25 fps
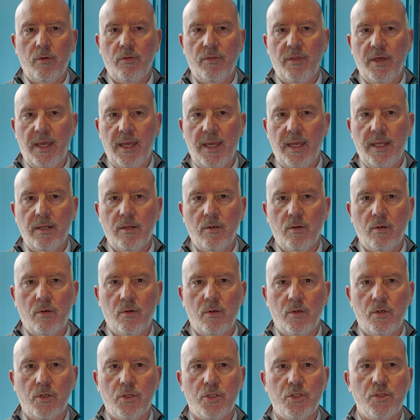than
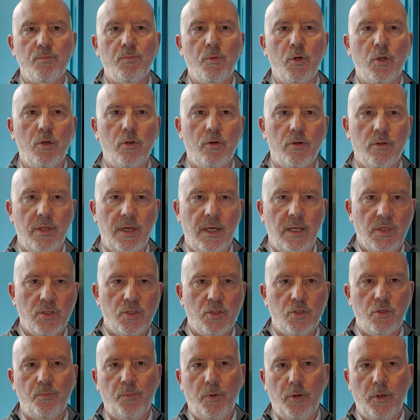or smaller than,
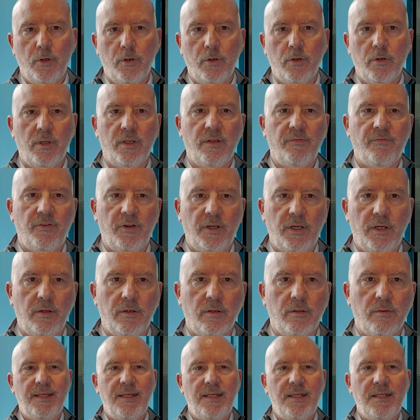superior, inferior.